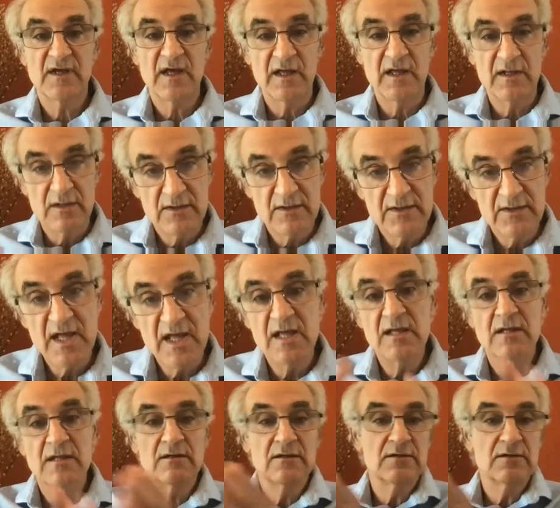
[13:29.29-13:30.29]
And
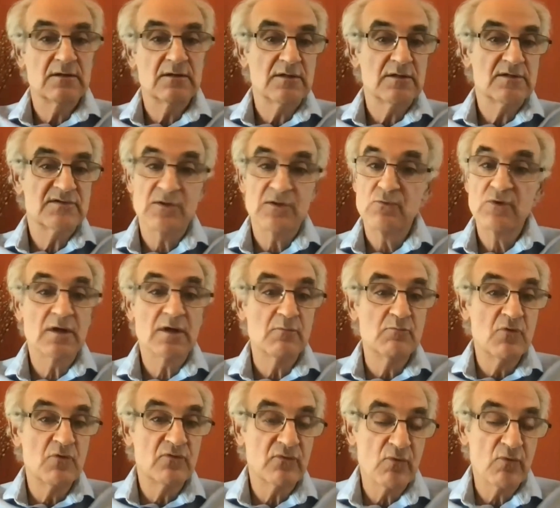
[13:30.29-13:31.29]
they said, we're going to
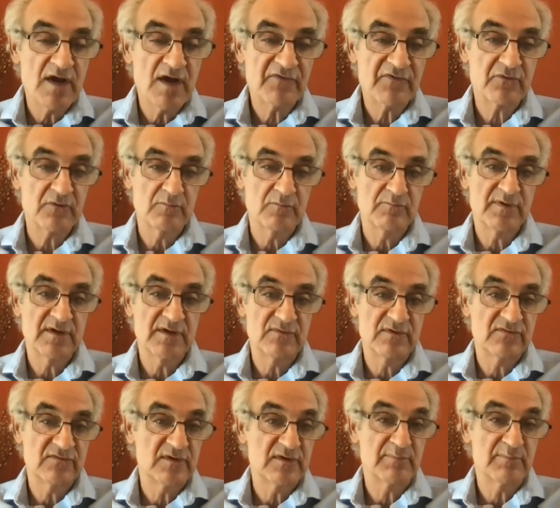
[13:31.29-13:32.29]
move away from
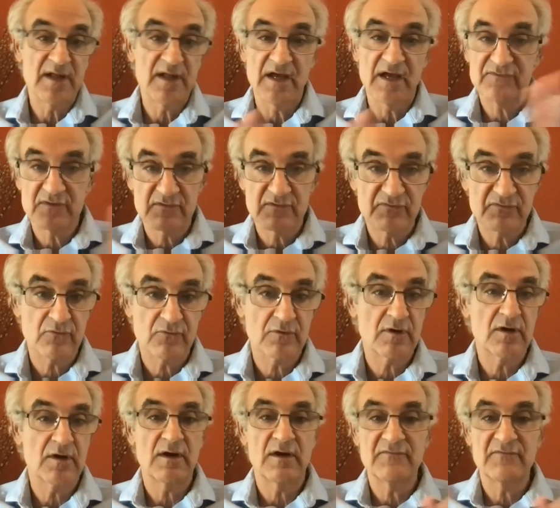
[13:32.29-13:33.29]
PVC plastics for
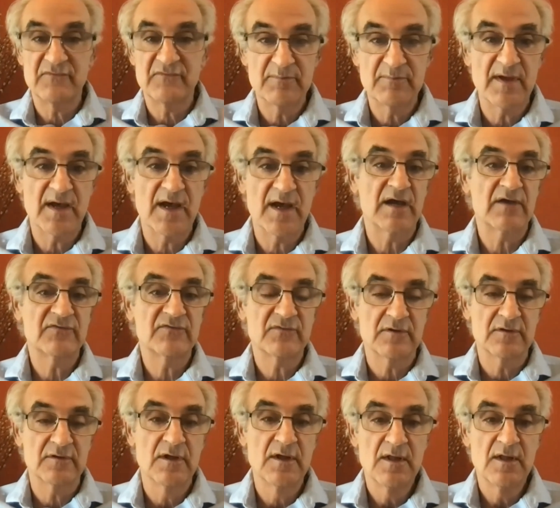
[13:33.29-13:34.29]
our IV bags
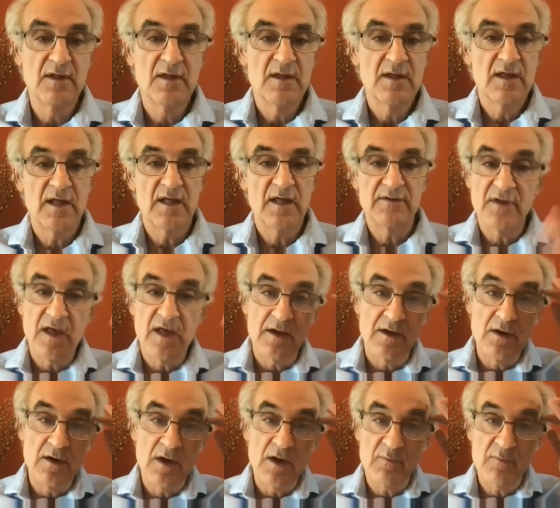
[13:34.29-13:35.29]
and, and, and a
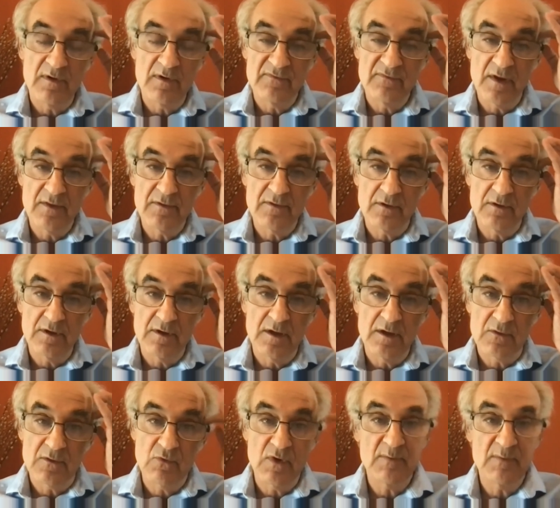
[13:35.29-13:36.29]
number of other
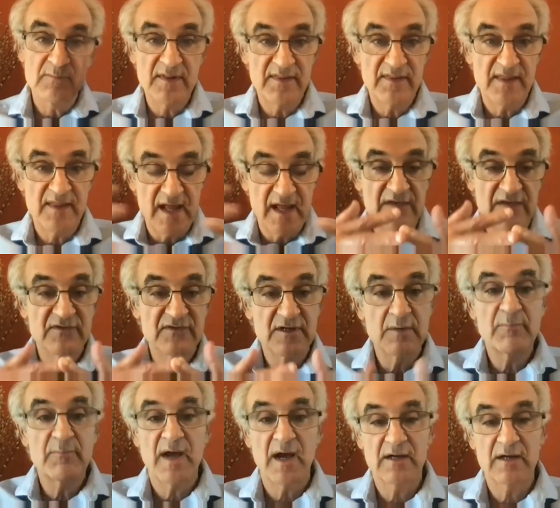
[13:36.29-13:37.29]
equipment that has an
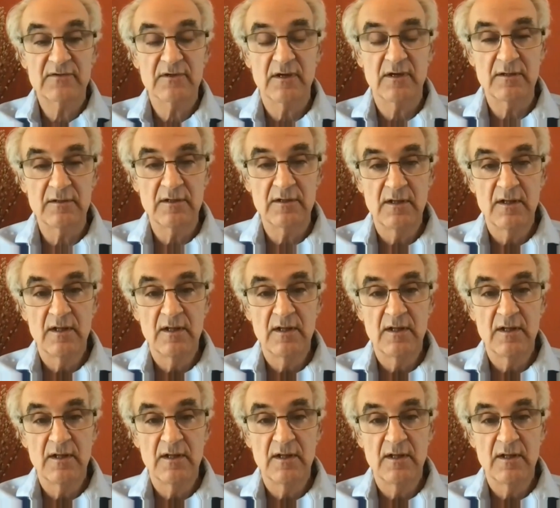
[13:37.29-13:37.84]
impact on,